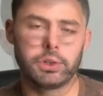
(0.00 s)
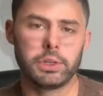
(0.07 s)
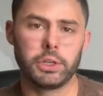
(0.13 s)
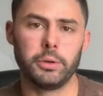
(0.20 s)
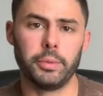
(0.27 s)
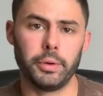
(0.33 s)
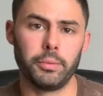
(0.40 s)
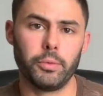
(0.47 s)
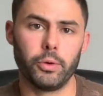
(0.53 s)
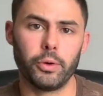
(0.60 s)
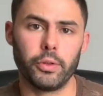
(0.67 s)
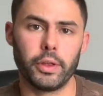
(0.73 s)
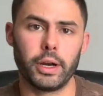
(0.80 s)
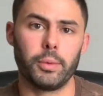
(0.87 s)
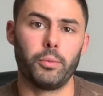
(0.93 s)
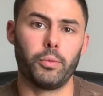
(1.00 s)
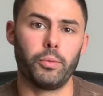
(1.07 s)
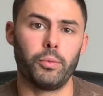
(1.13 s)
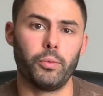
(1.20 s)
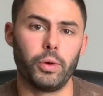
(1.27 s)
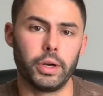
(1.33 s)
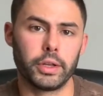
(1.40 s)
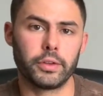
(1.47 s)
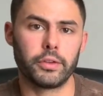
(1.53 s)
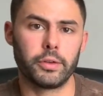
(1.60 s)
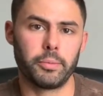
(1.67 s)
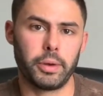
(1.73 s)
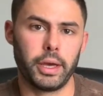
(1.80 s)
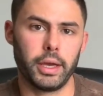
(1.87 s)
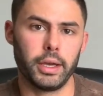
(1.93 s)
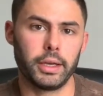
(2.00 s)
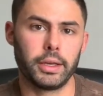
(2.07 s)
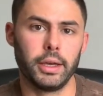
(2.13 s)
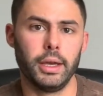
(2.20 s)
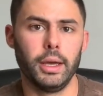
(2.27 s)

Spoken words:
little bit more than I'm wanting to pay.